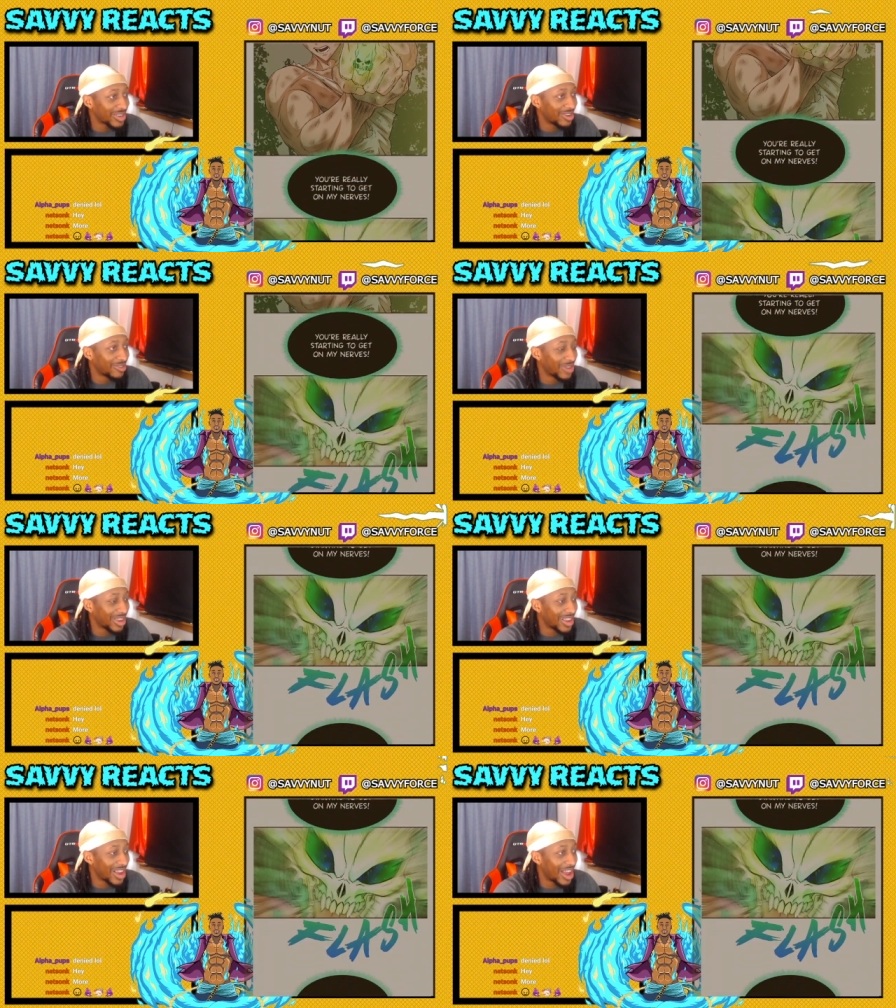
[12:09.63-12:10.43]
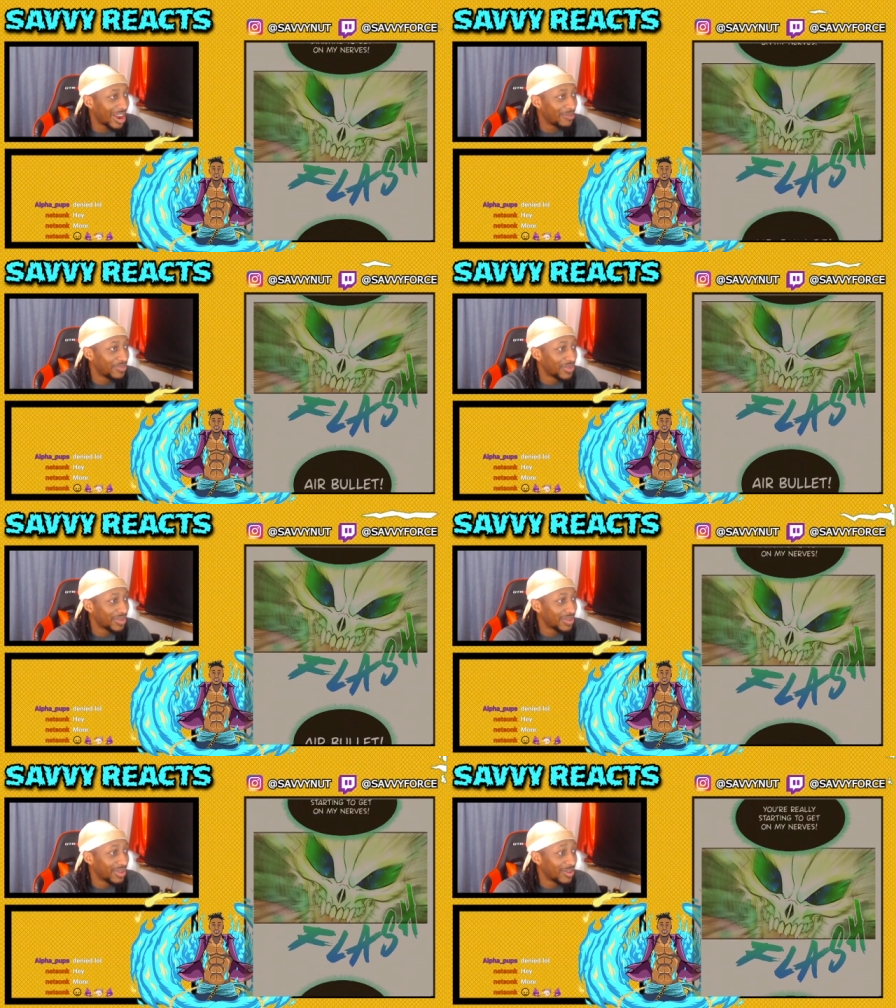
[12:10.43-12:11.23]
Oh my god.
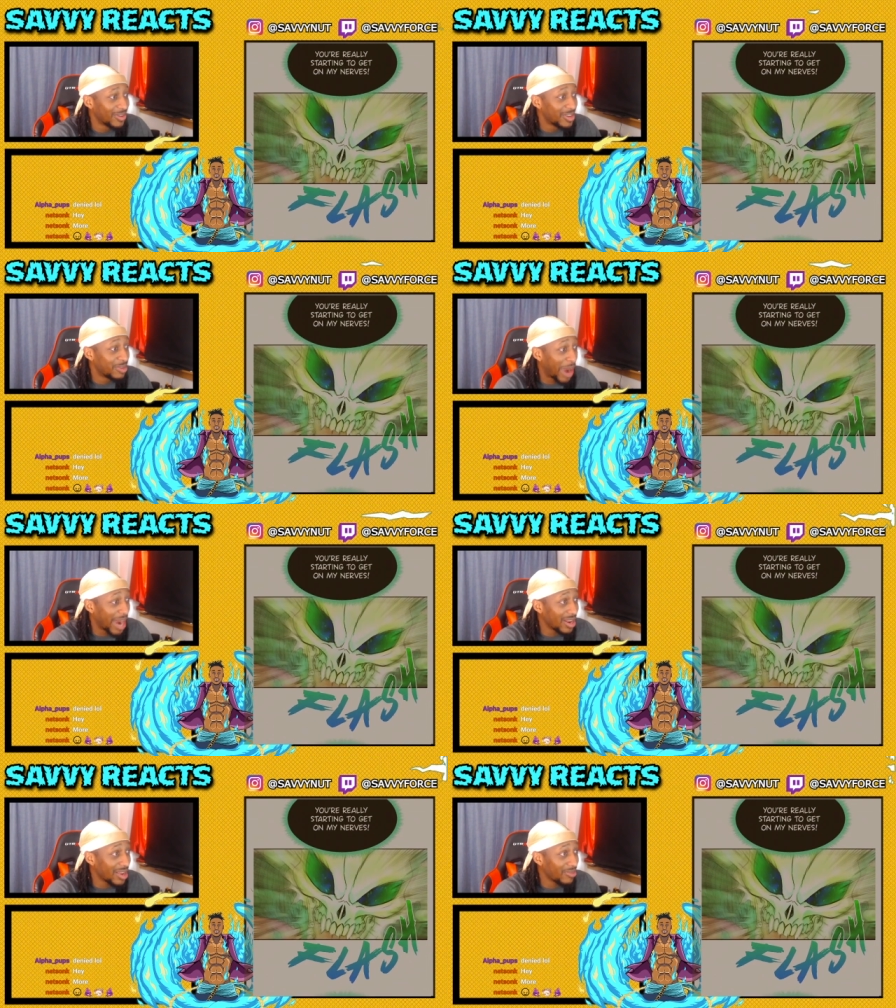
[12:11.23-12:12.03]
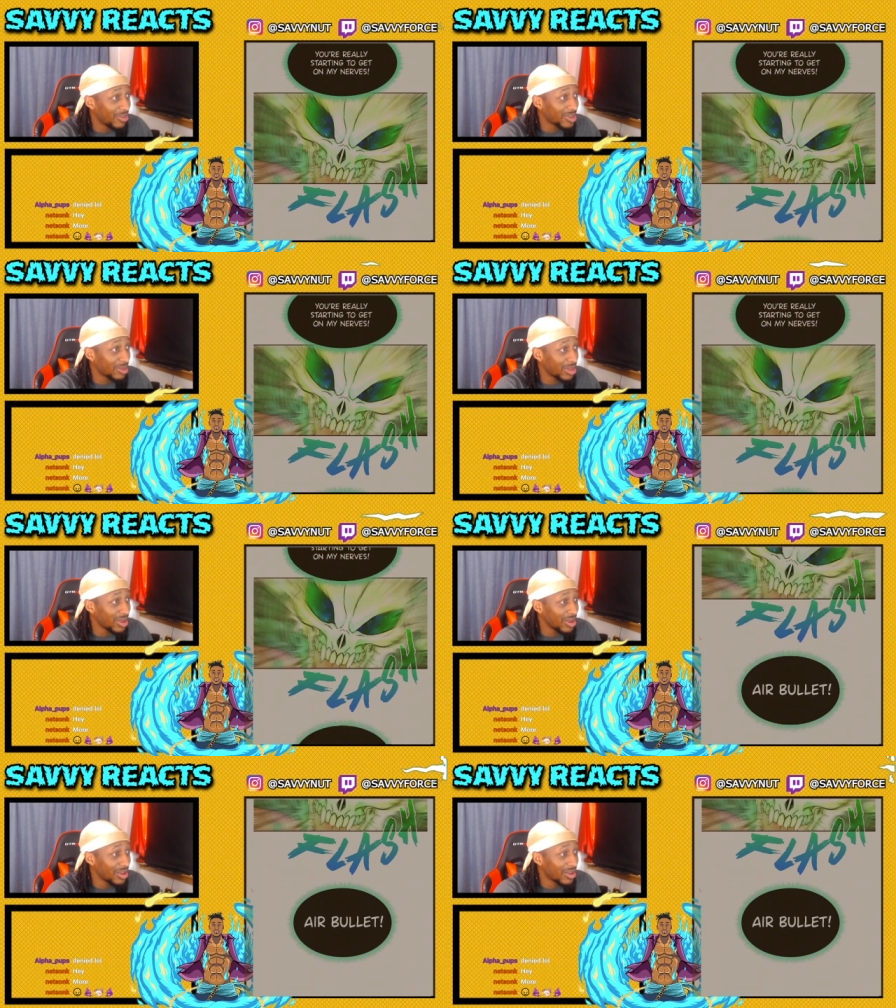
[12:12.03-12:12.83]
He's biting him or
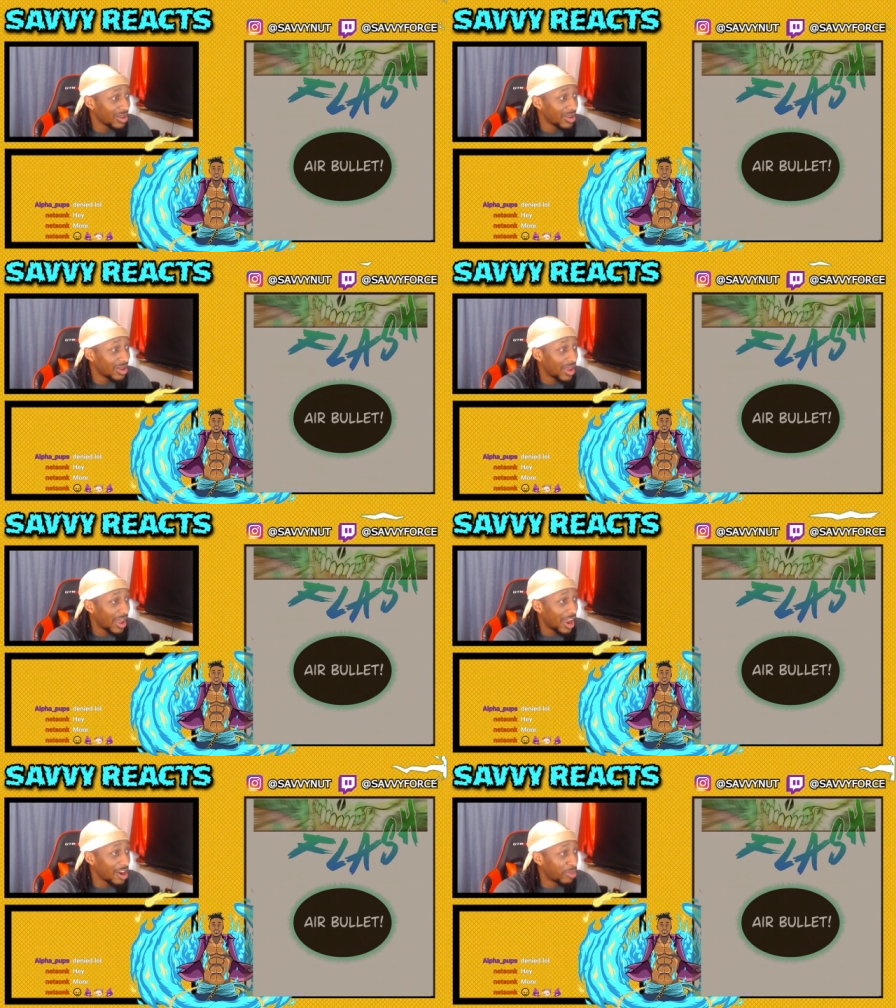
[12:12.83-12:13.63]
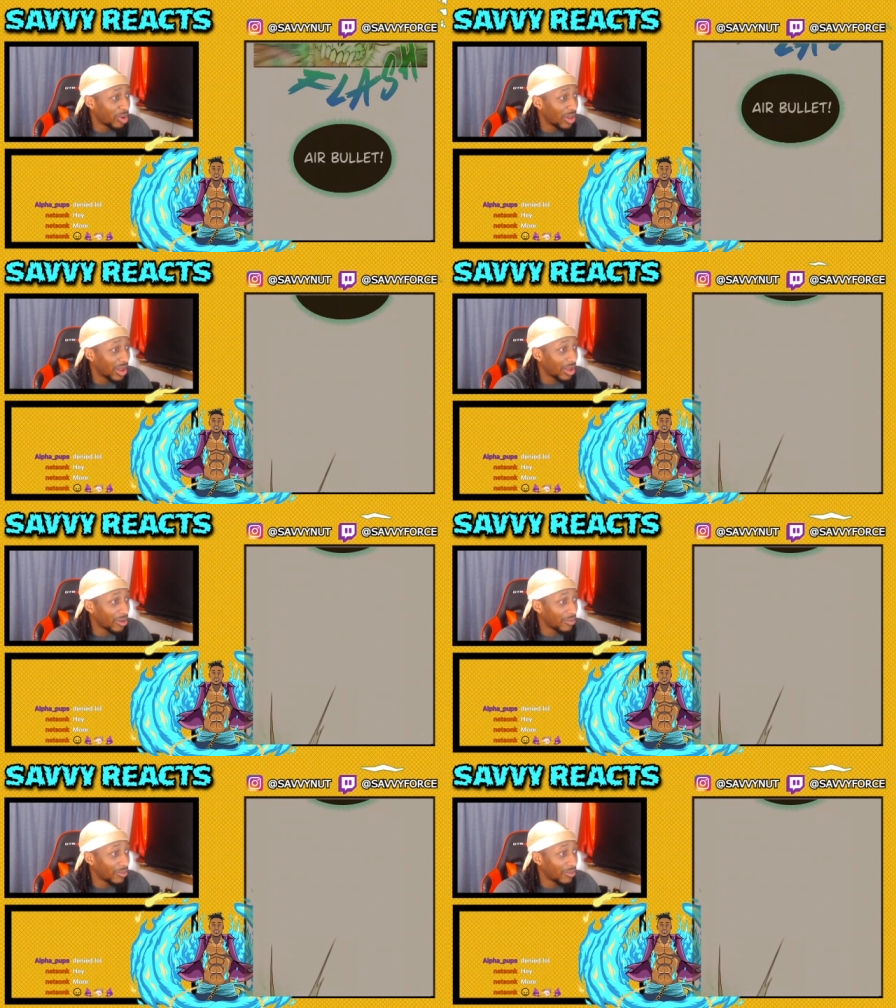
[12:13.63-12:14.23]
something? Air bullet.